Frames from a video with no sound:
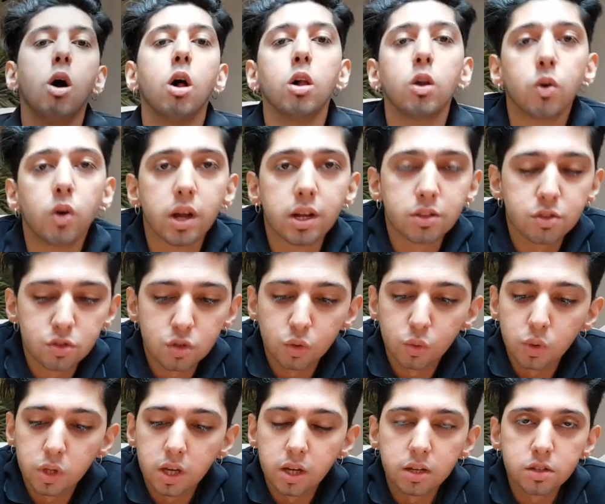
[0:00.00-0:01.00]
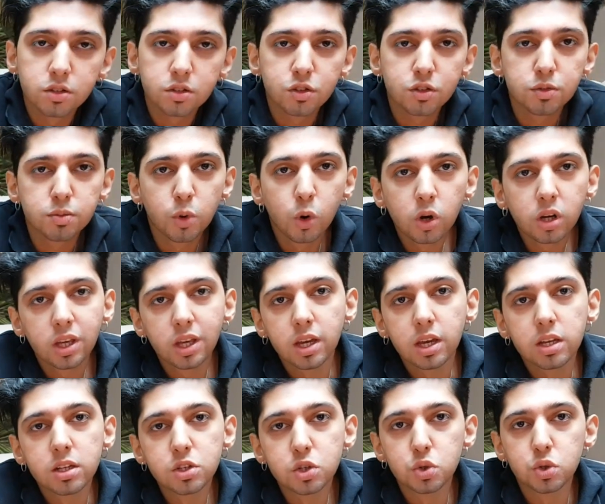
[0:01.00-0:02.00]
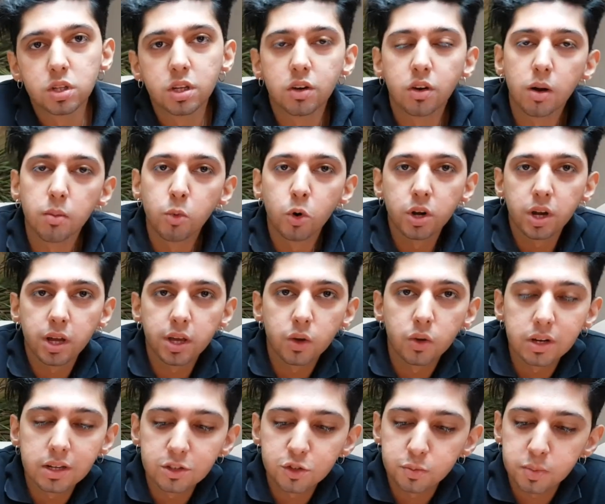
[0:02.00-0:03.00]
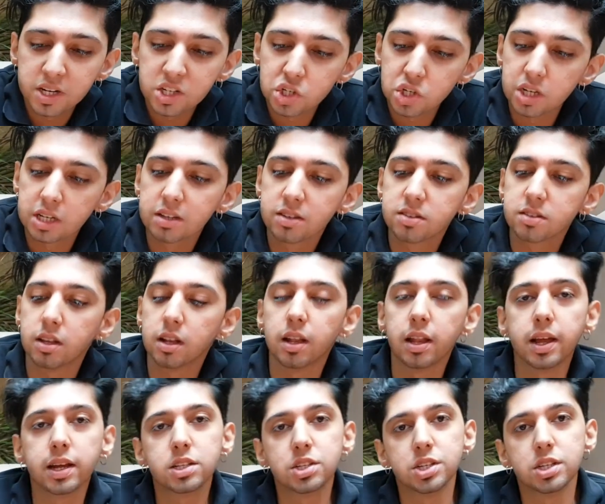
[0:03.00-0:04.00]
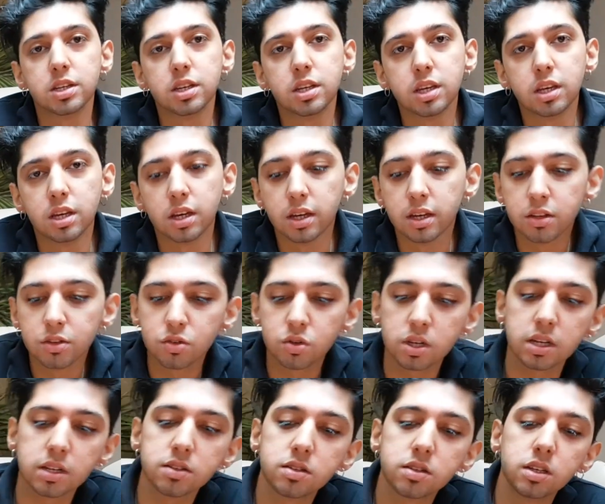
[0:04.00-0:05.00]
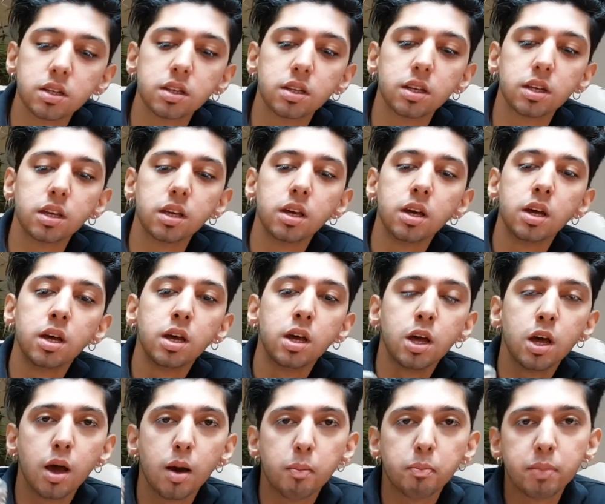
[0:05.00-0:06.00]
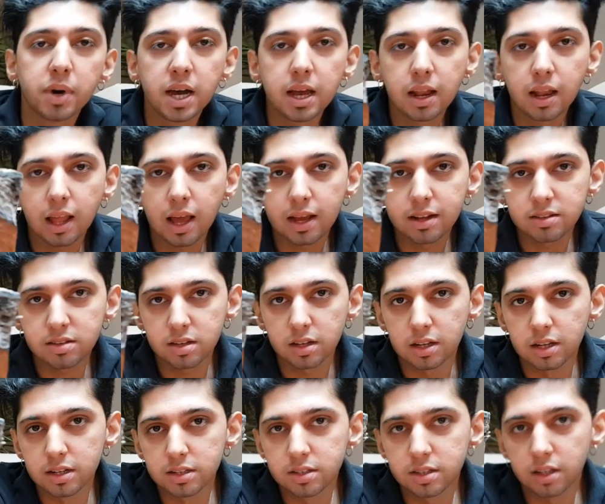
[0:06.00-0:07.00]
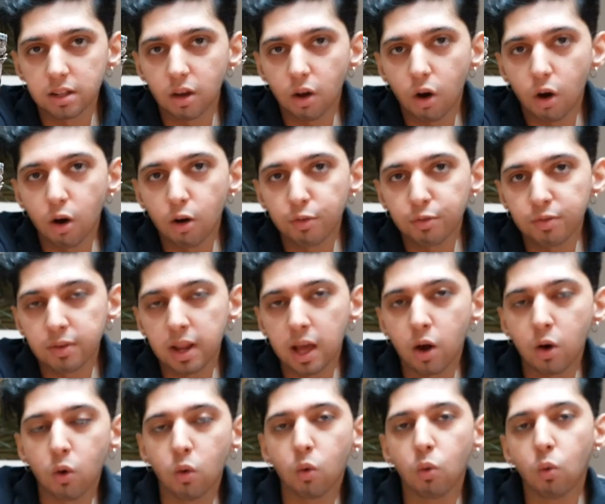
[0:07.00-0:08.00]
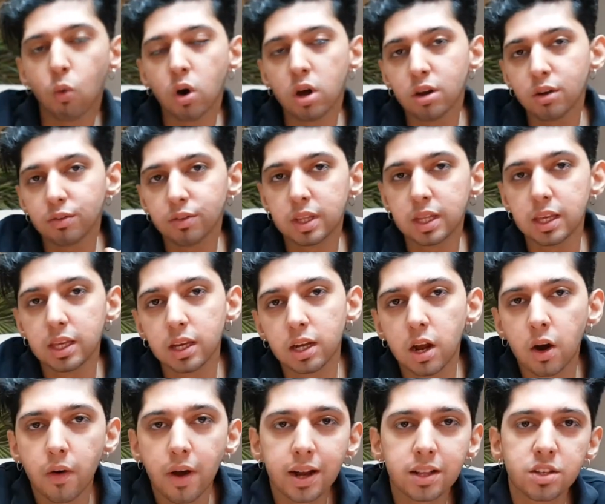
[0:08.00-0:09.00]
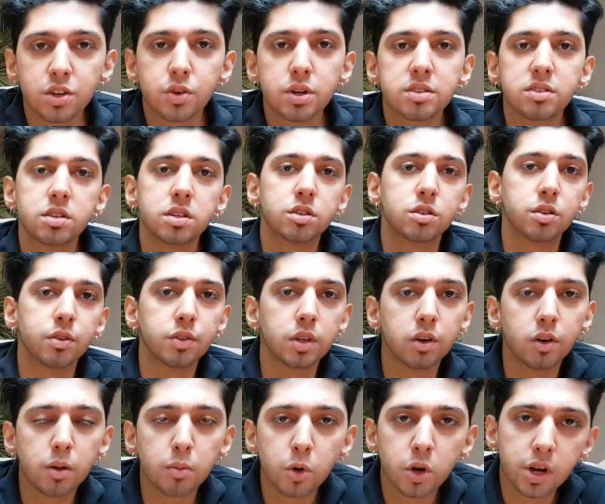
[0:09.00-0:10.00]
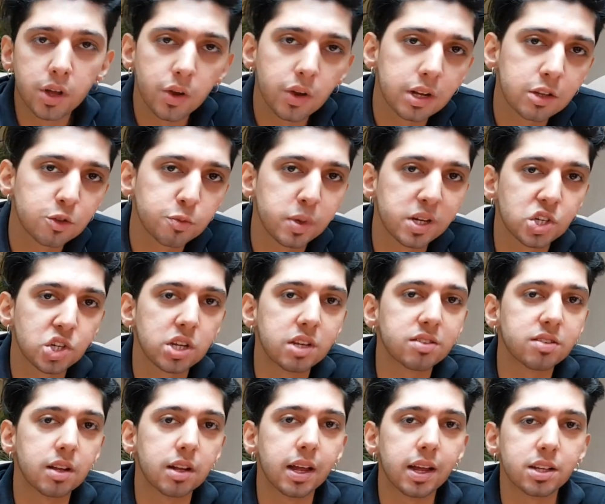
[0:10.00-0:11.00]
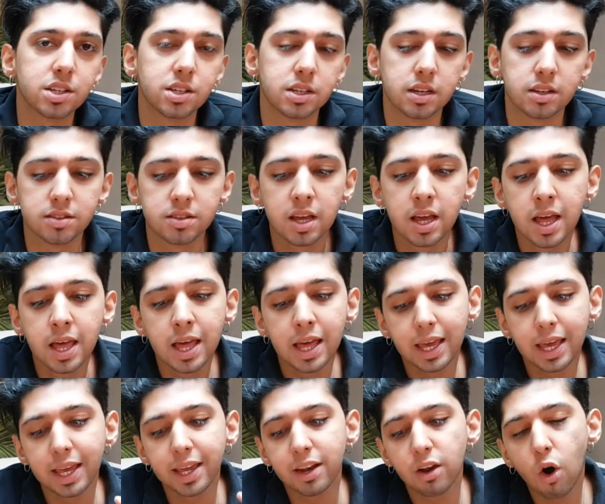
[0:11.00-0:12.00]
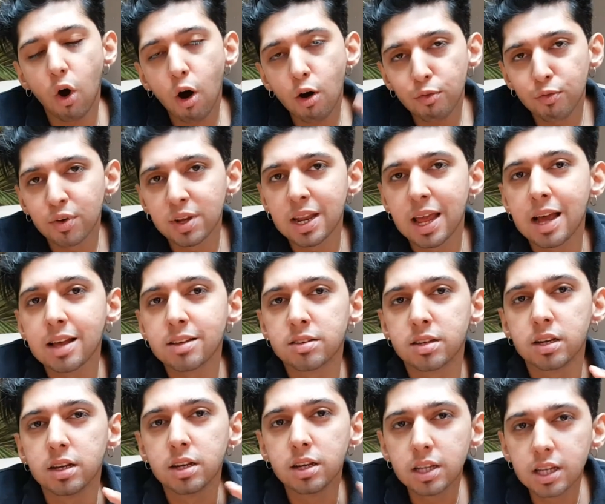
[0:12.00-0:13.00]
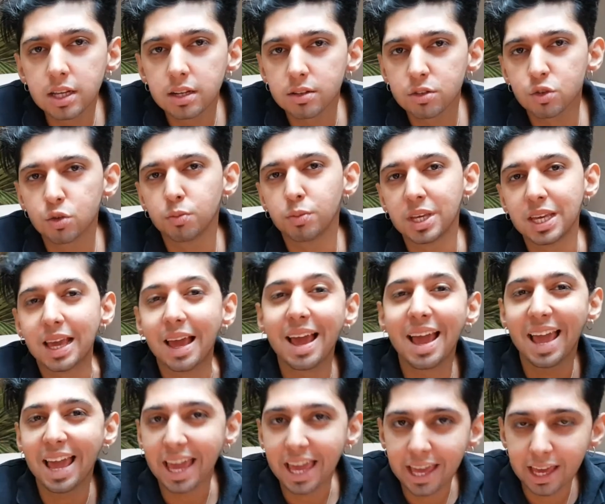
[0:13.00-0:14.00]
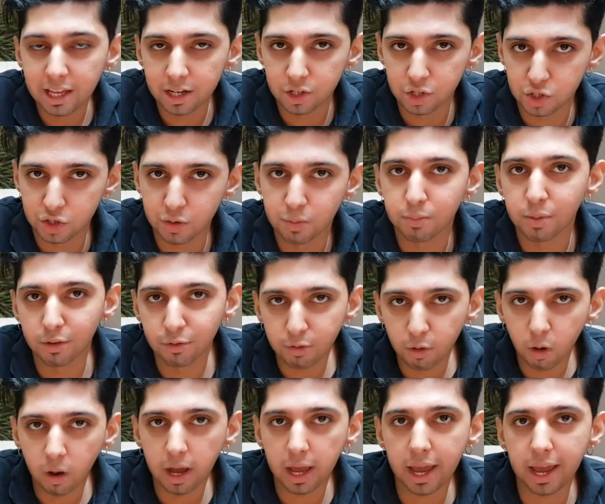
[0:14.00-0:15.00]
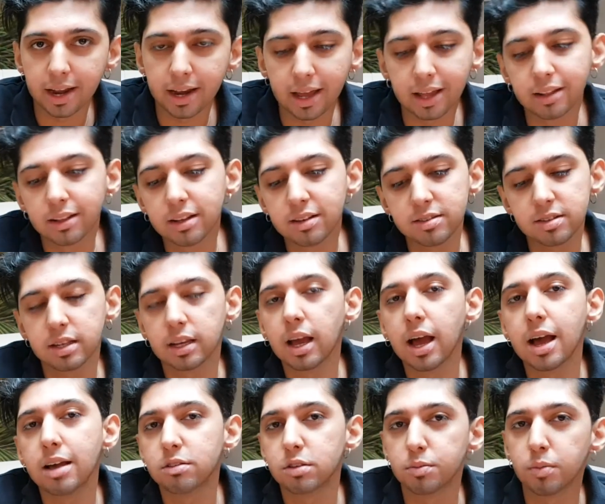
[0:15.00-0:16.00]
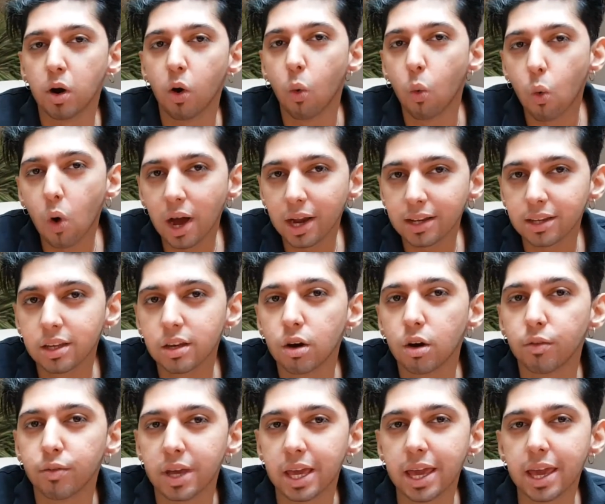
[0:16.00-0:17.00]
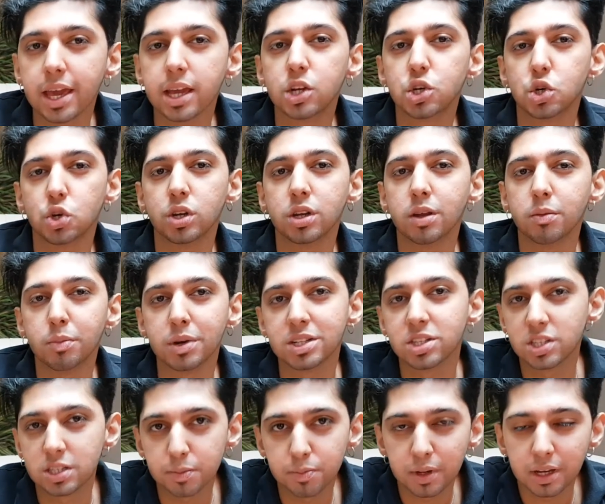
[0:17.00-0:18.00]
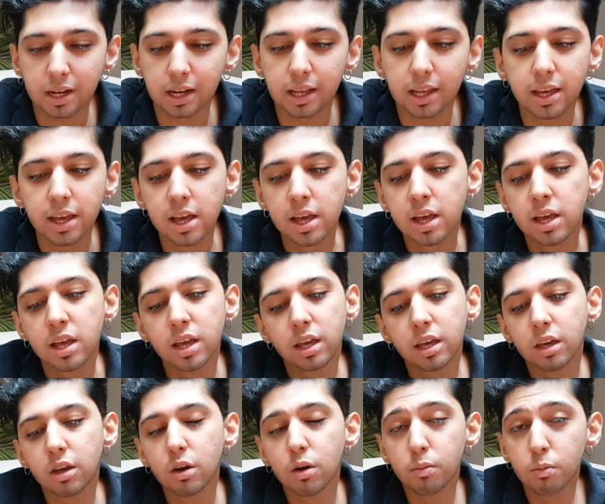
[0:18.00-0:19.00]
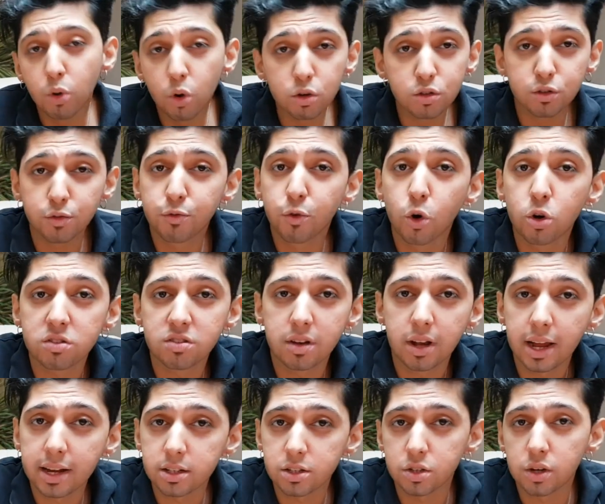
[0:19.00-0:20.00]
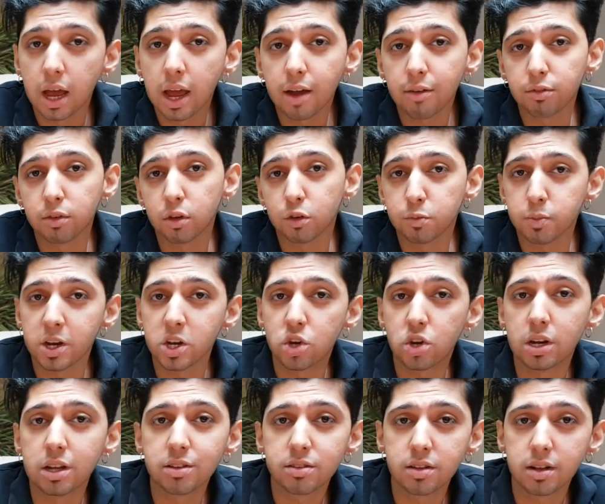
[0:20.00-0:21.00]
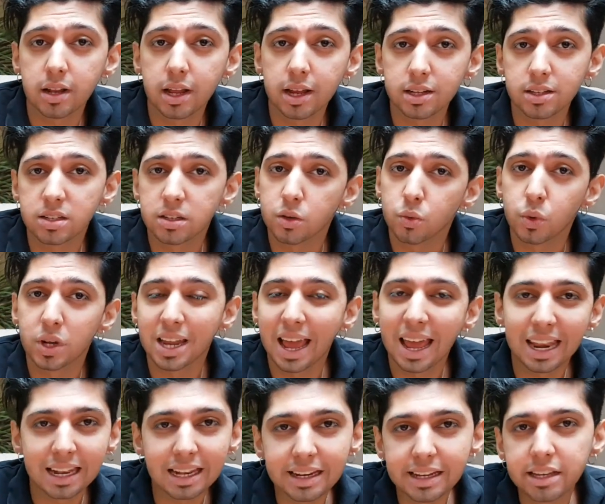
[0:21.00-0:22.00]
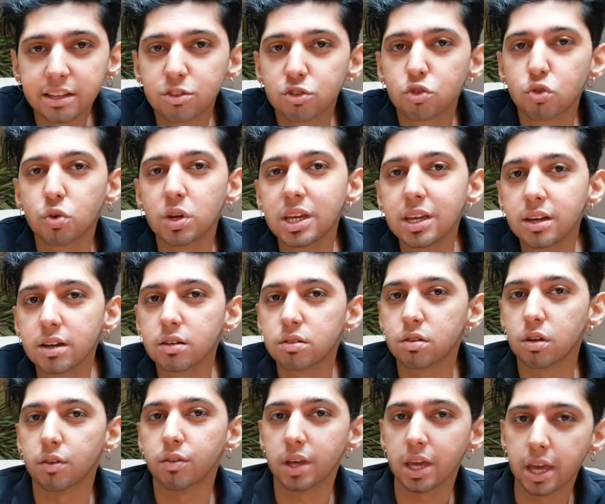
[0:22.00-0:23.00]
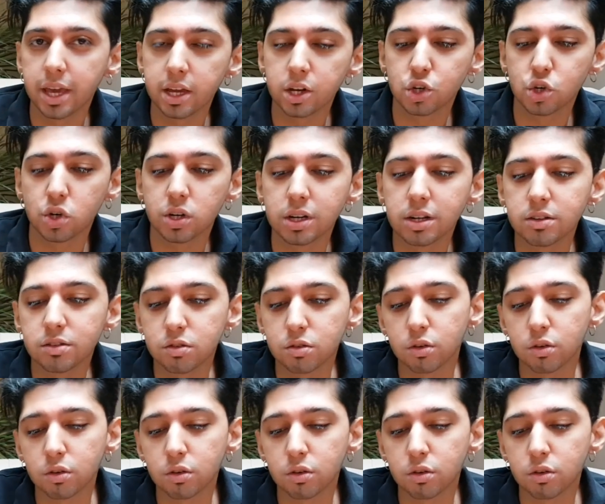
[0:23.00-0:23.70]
Alright, so we are smoking into the Ramon Allones Specially Selected here, and as you can see, the burn line's a little off. Now, one of the characteristics of the Ramon Allones Specially Selected is it often has a need to be aged beforehand, and this cigar has about 1 year of age on it, but typically, you know, most folks like to have their Specially Selected with at least 3 years of age on it.